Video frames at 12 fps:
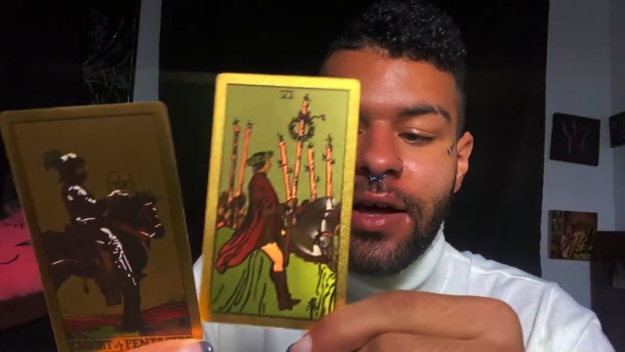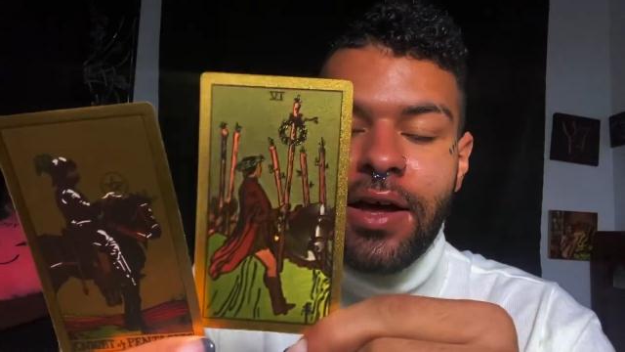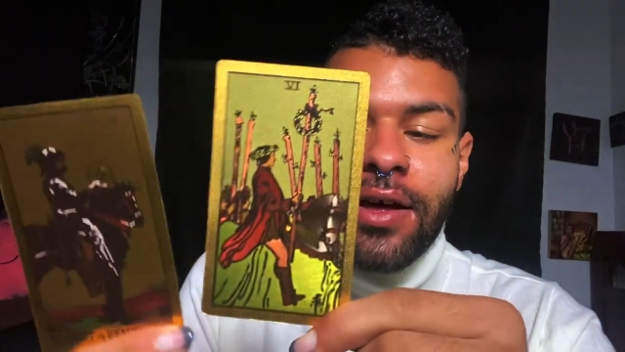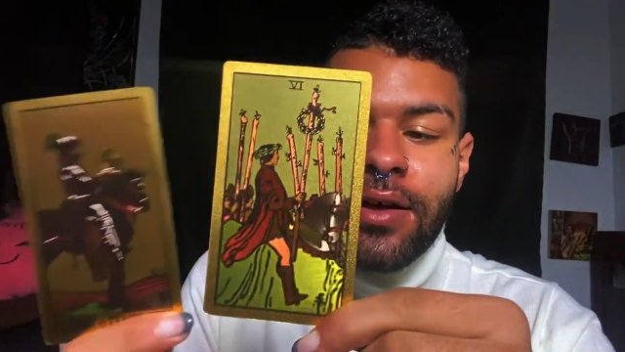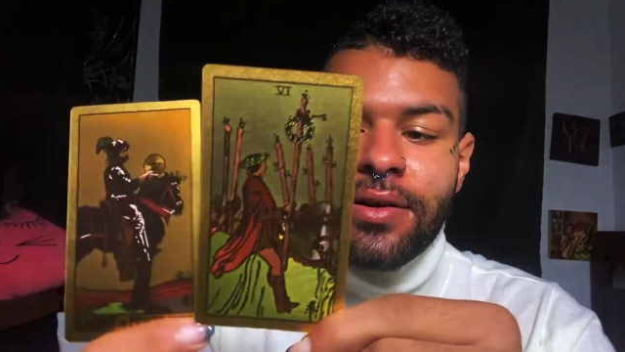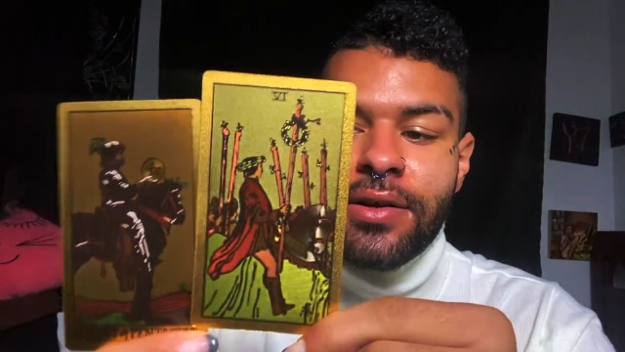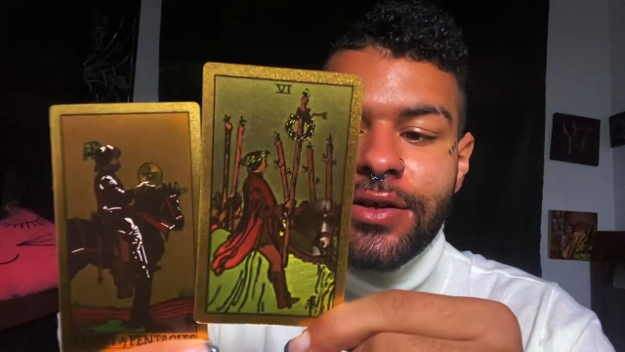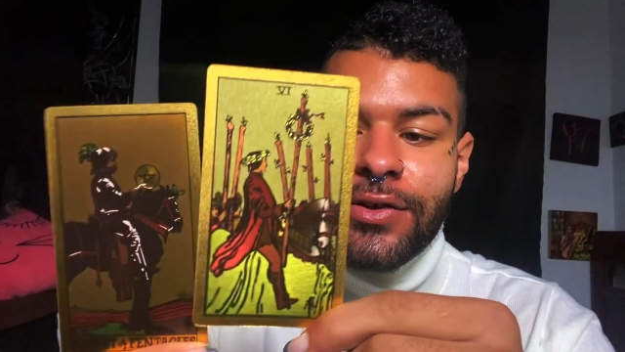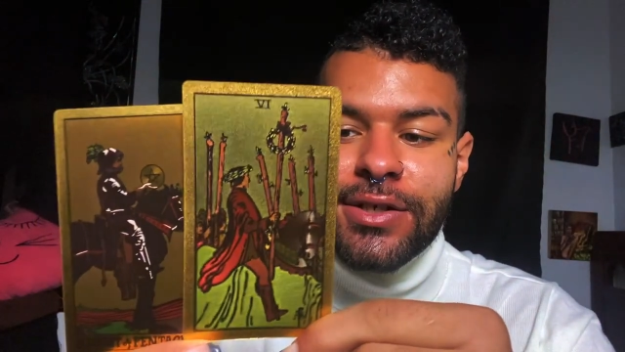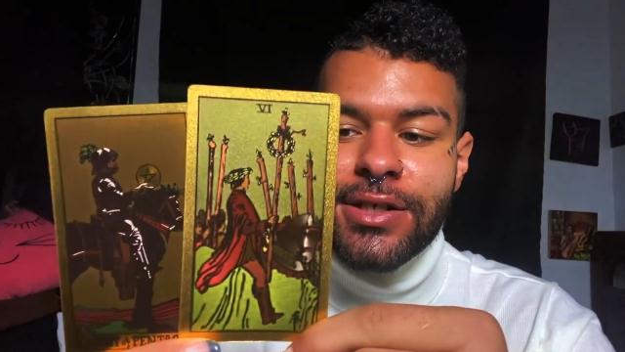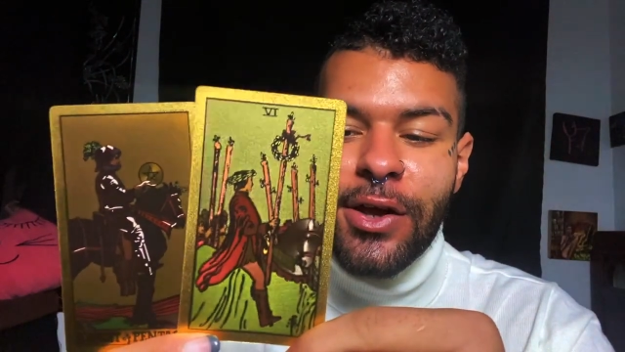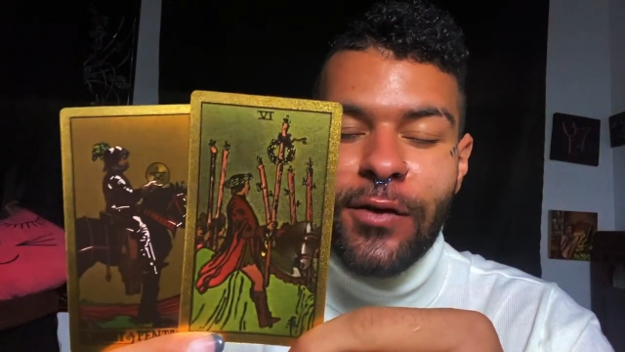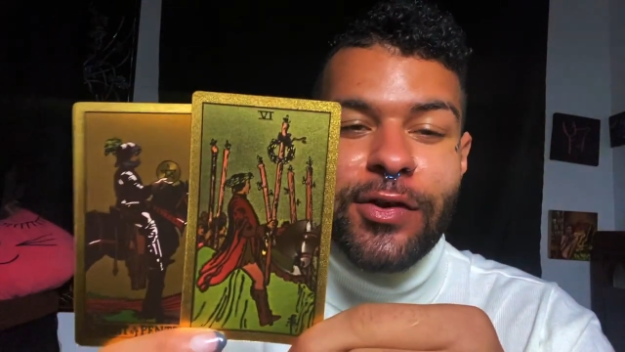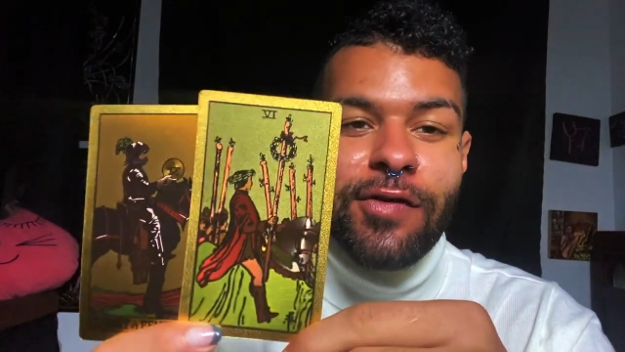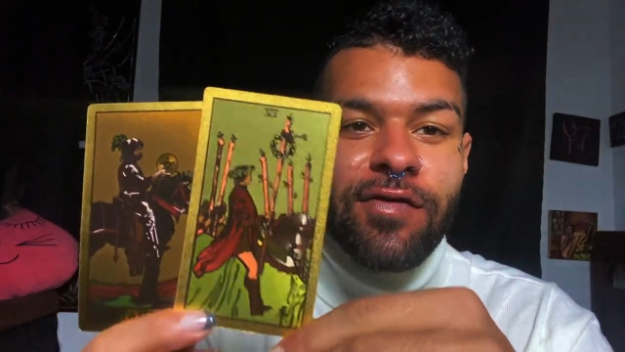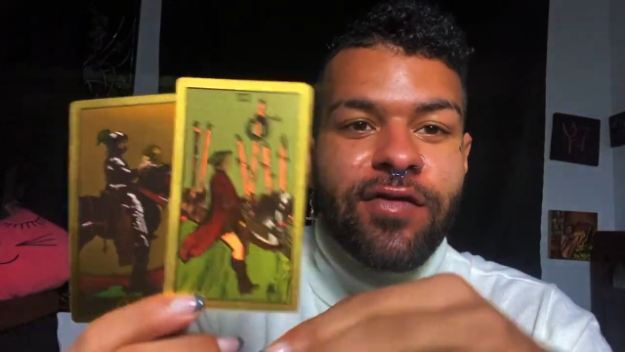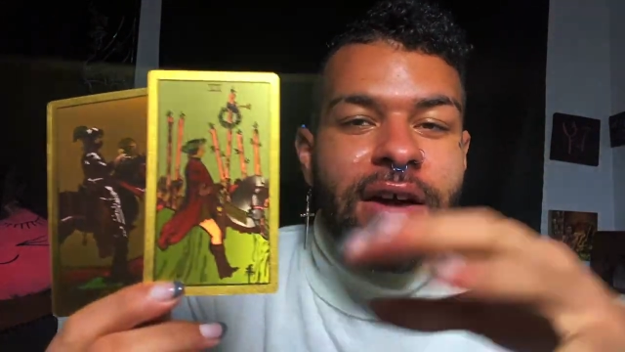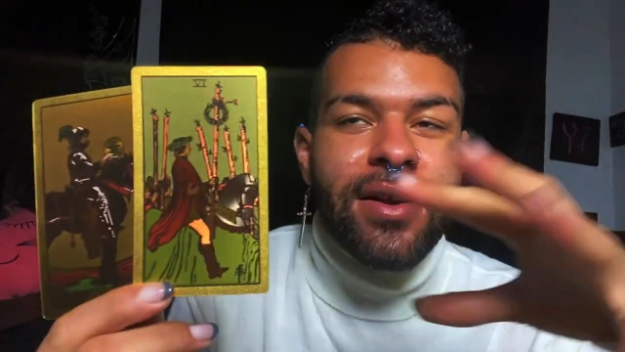on yourself you're
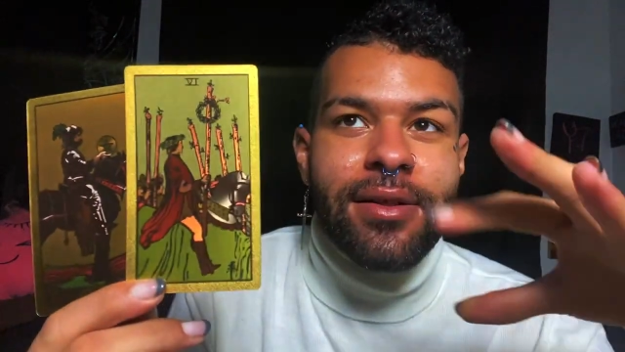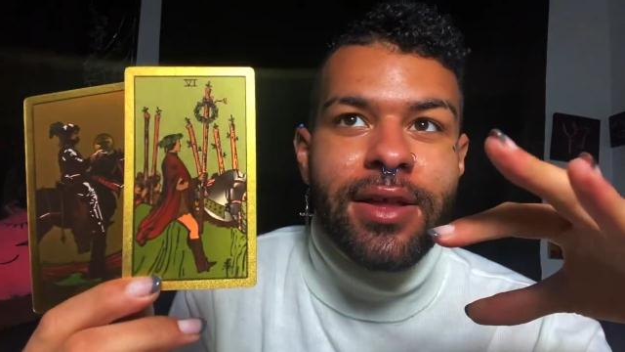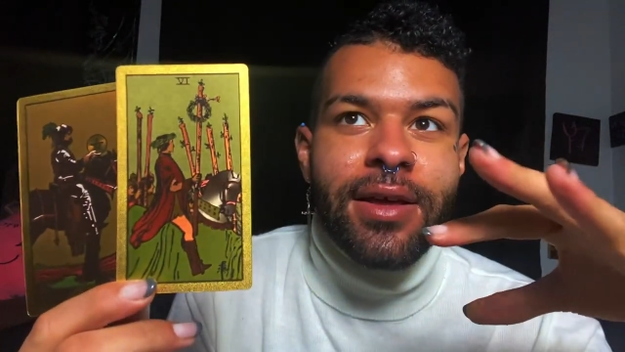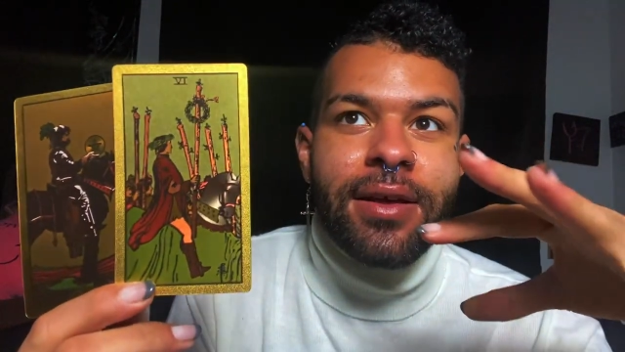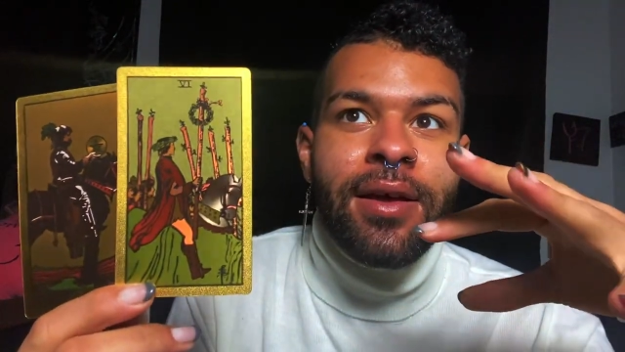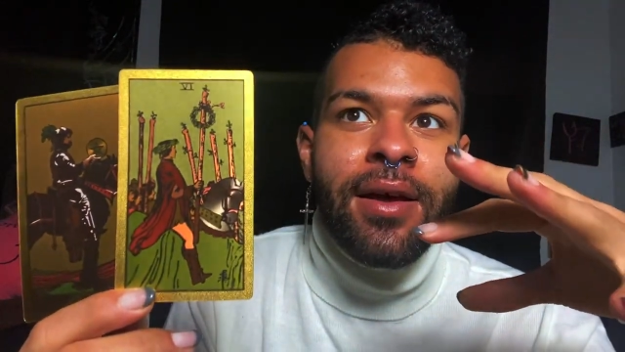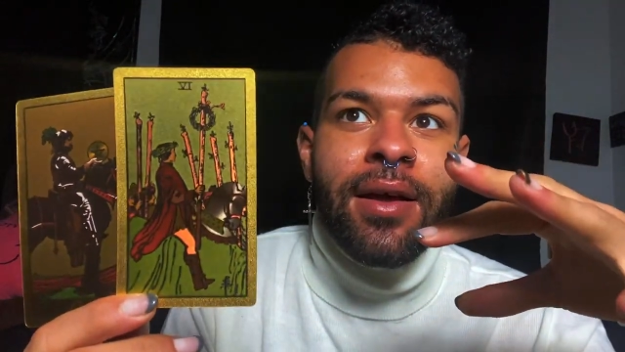finally